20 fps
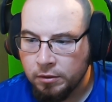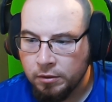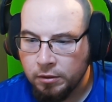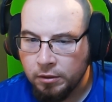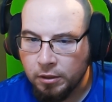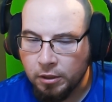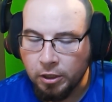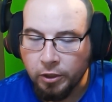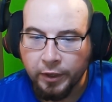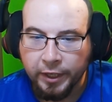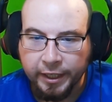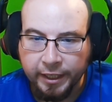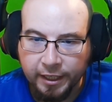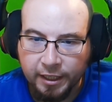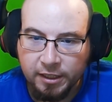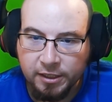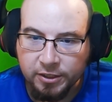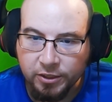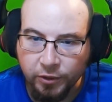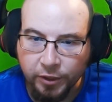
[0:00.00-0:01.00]
Alright
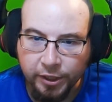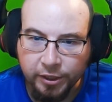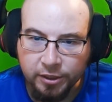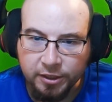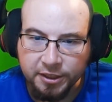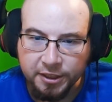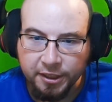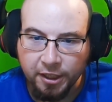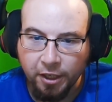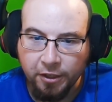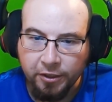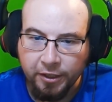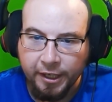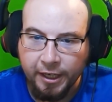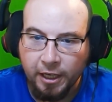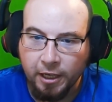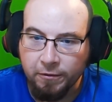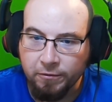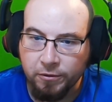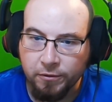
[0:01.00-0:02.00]
guys, so here's the other
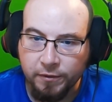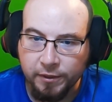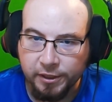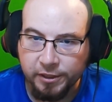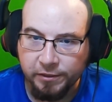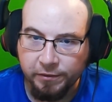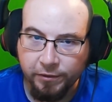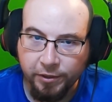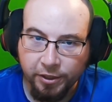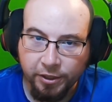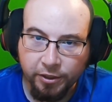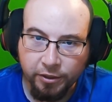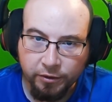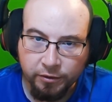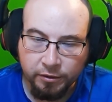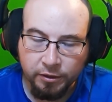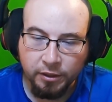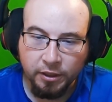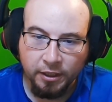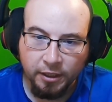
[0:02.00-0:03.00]
half of this video.
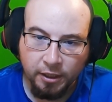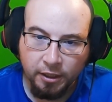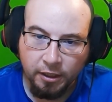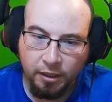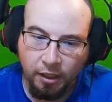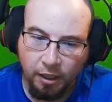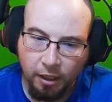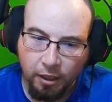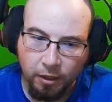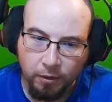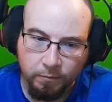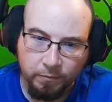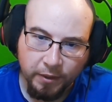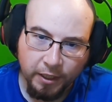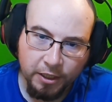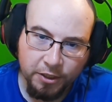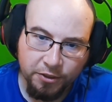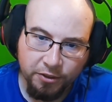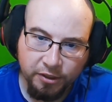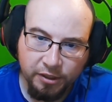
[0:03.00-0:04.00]

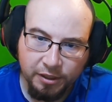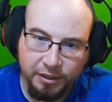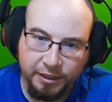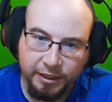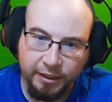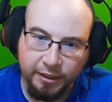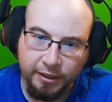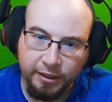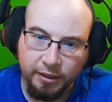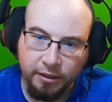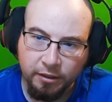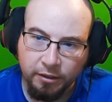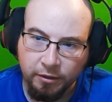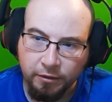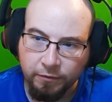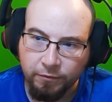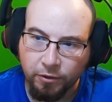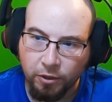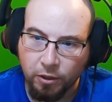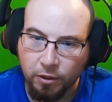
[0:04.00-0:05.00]
As you can see
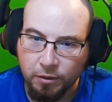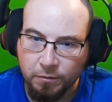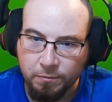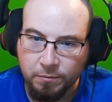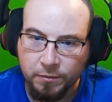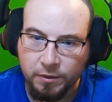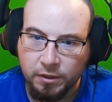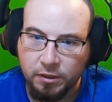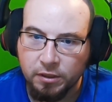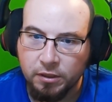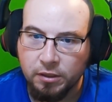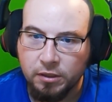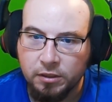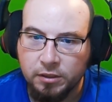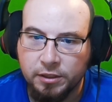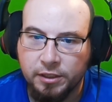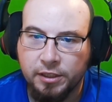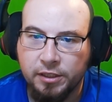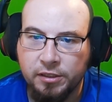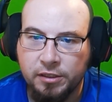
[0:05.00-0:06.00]
from
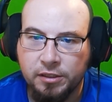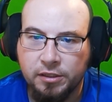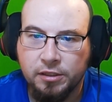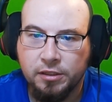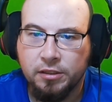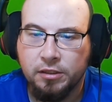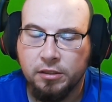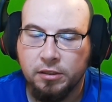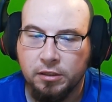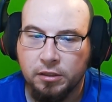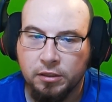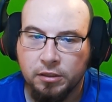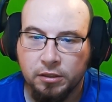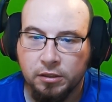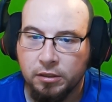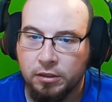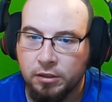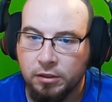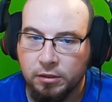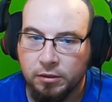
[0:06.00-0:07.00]
this
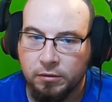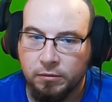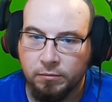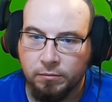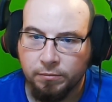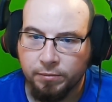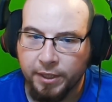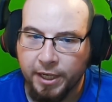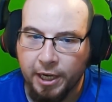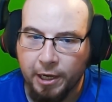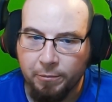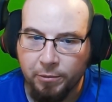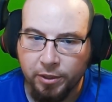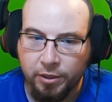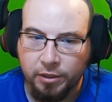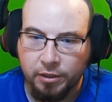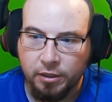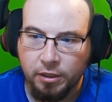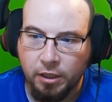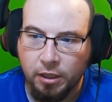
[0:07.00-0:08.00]

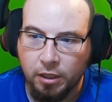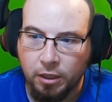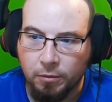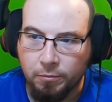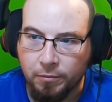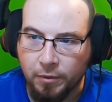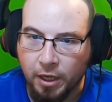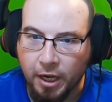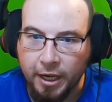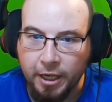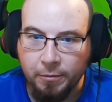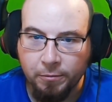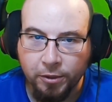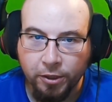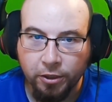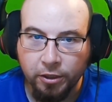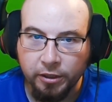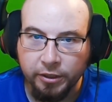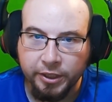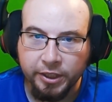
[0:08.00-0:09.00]
camera, I am
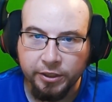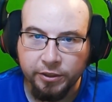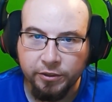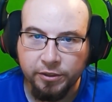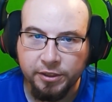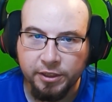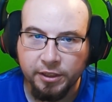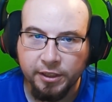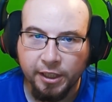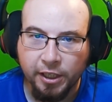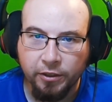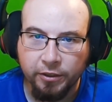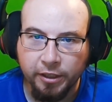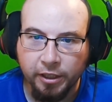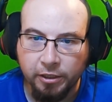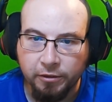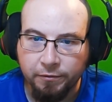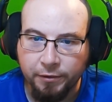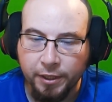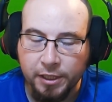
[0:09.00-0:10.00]
currently using the
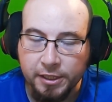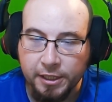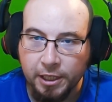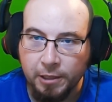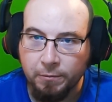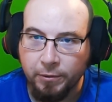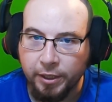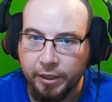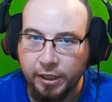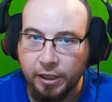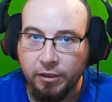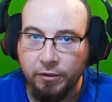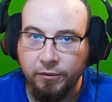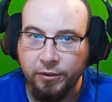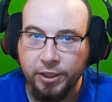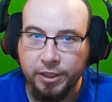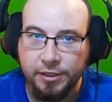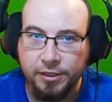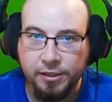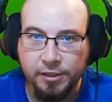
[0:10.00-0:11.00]
Elgato Facecam right now.
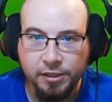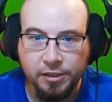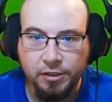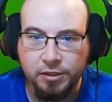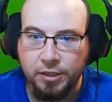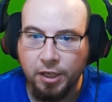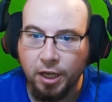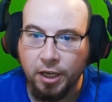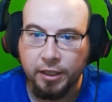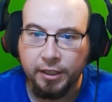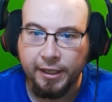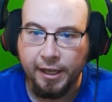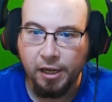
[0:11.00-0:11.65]
This is stock out